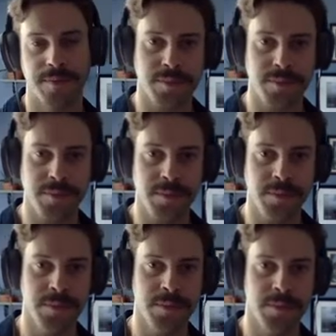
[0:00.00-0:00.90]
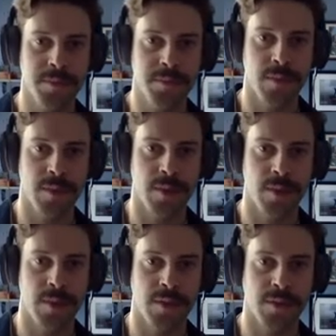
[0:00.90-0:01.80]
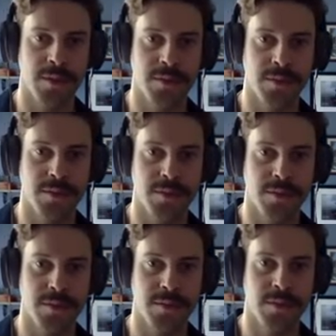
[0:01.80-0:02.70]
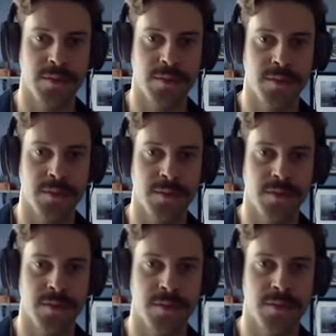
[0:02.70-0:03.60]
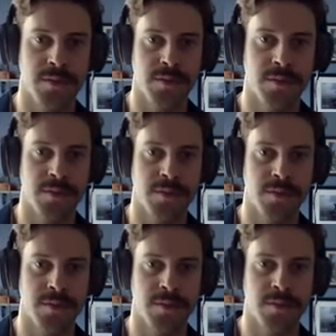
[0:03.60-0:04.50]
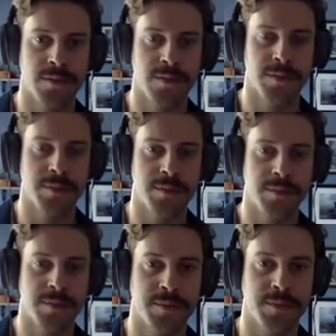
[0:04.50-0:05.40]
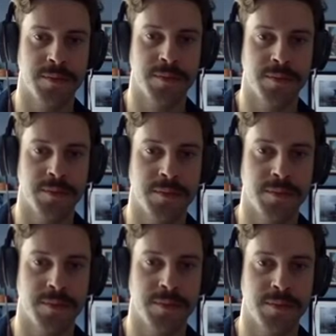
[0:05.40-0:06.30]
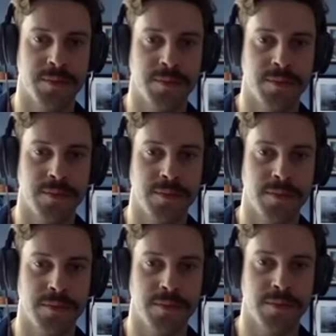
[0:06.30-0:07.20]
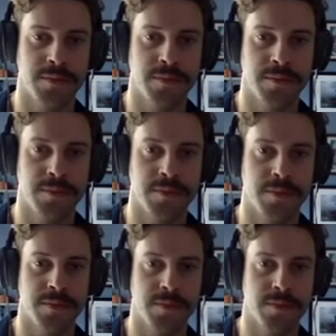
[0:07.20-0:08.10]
This person isn't speaking.